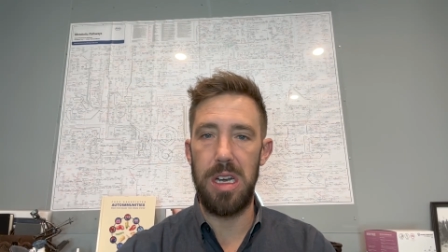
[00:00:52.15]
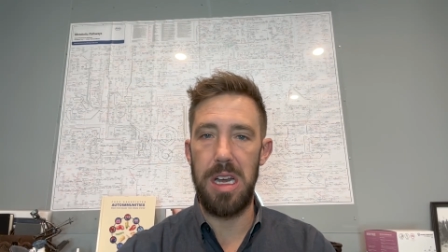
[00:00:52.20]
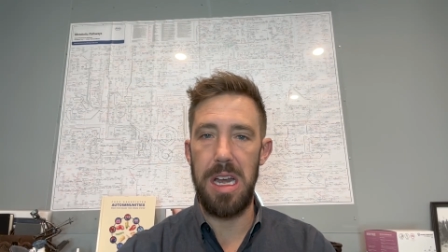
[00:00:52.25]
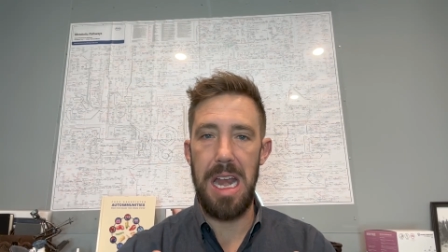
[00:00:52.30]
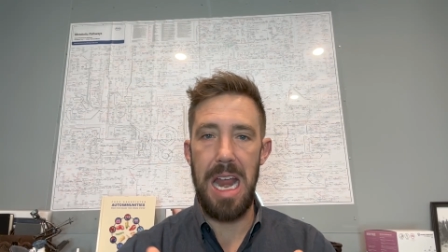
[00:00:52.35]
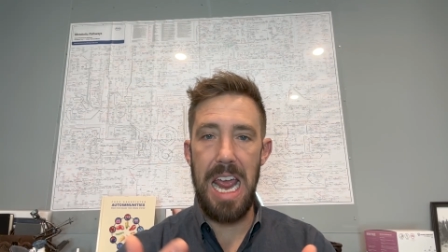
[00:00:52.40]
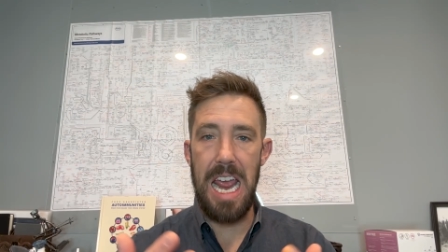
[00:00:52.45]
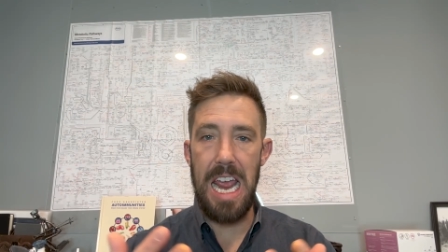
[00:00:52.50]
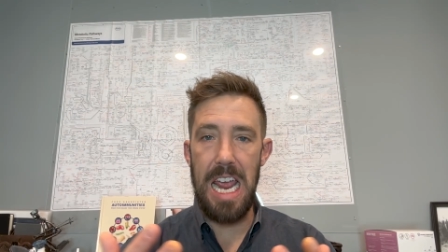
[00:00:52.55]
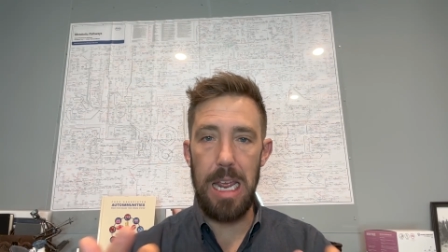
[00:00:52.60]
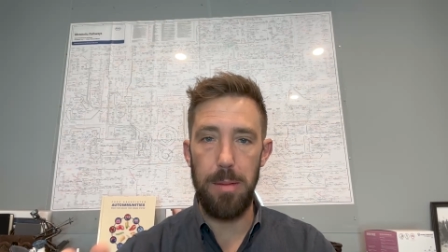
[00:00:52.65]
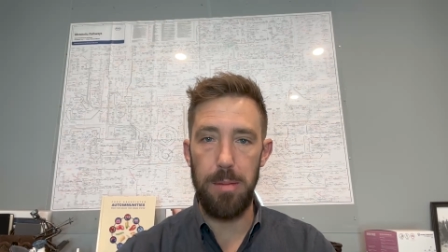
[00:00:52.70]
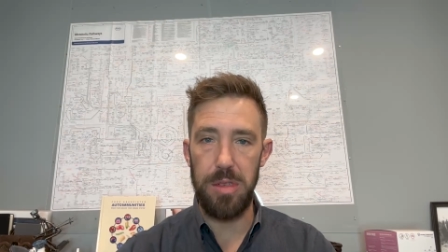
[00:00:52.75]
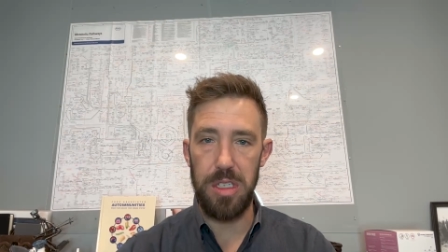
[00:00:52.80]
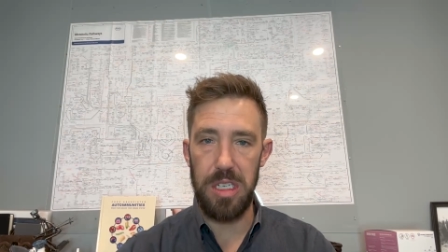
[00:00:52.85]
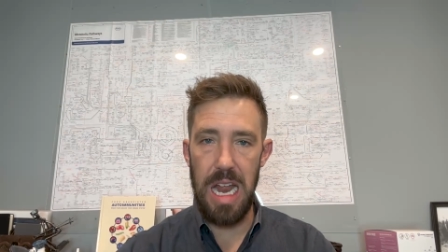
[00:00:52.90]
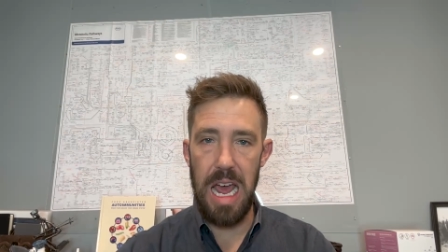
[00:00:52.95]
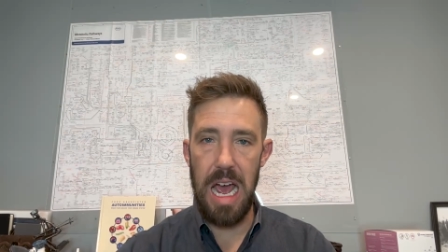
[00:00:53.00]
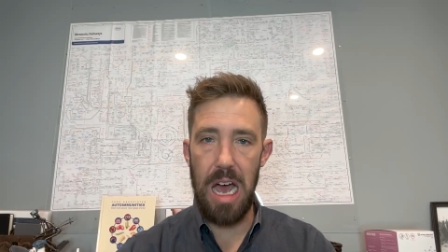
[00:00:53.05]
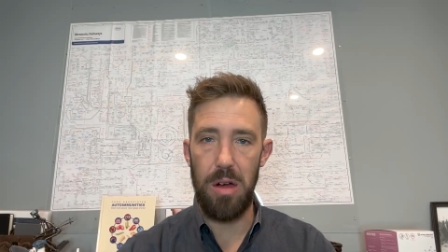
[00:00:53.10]

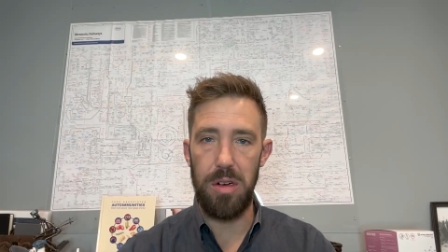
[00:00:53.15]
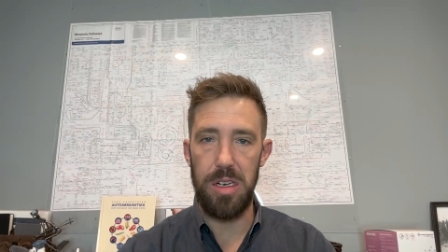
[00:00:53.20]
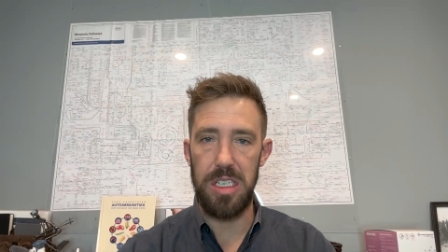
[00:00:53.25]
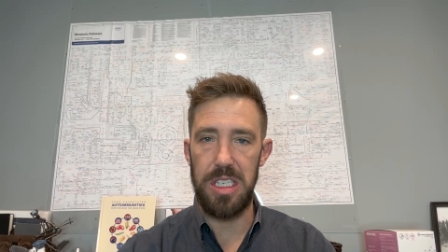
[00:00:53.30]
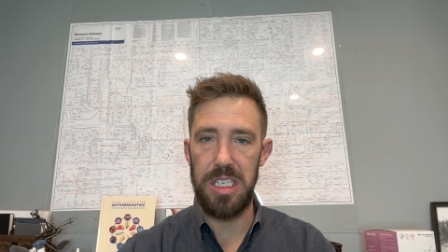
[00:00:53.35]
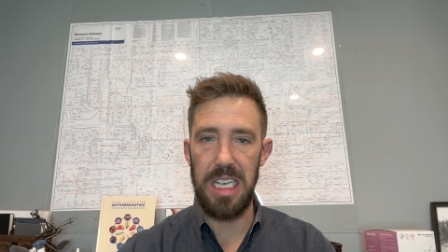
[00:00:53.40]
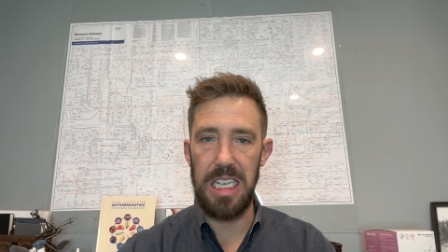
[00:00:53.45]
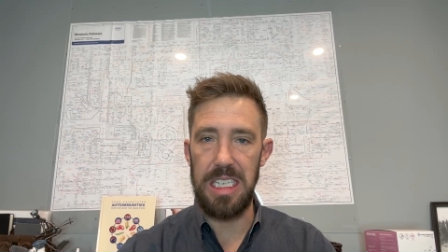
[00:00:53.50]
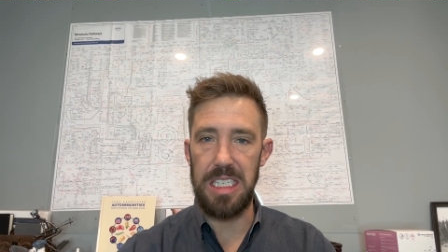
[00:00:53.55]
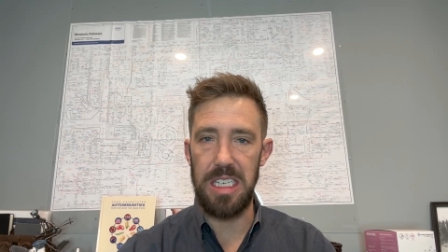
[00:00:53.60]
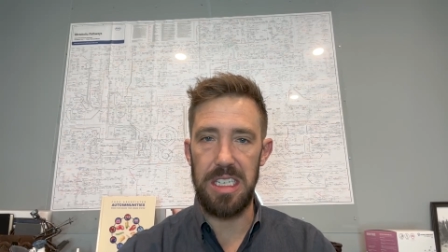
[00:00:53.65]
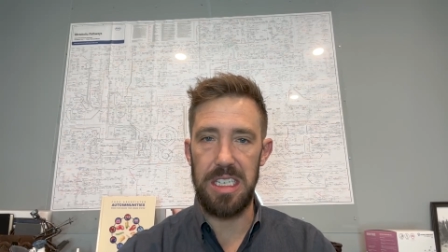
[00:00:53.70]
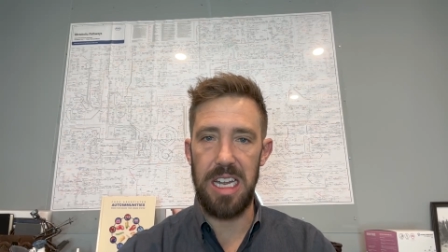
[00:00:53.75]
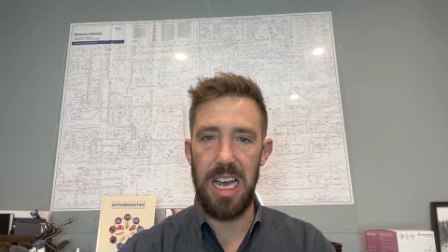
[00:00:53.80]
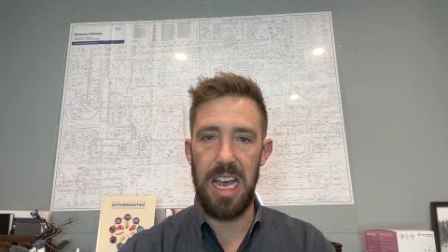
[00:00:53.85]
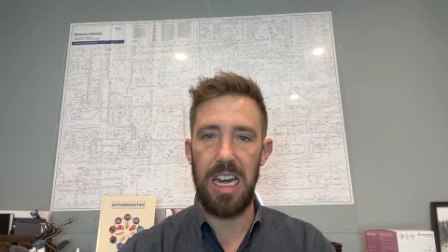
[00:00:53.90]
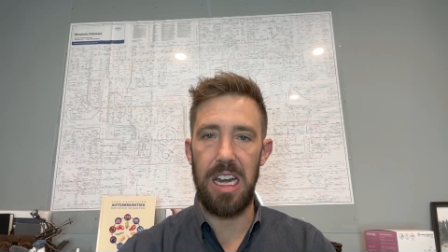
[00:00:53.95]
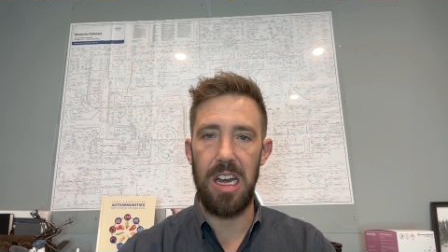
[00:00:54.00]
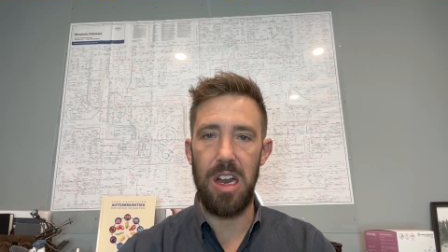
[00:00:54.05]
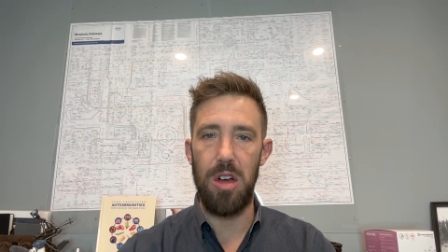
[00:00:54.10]
names now, diseases,
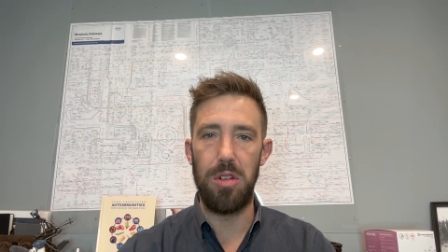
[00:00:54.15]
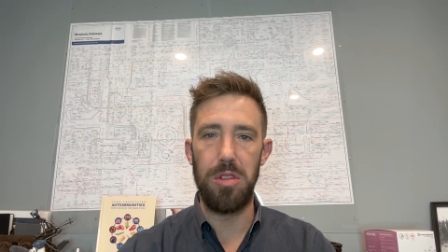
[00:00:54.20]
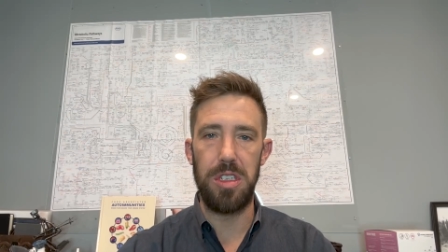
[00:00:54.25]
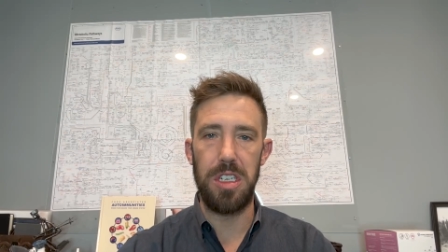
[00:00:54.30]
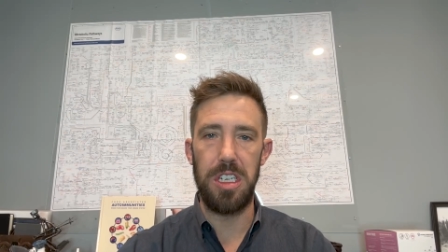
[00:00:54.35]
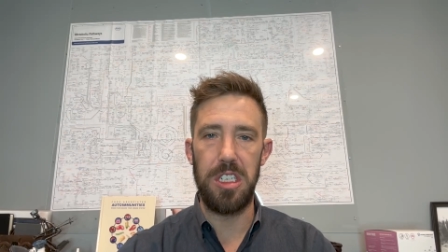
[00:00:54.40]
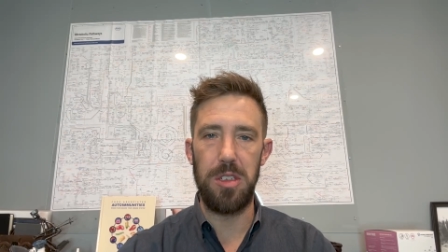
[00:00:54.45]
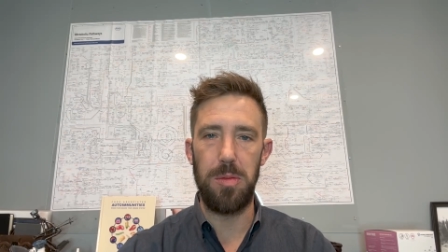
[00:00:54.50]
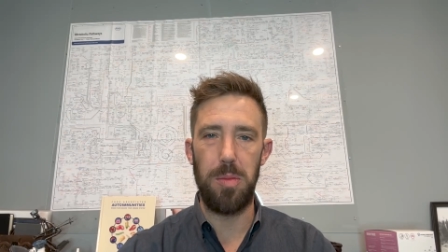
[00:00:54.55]
diagnoses,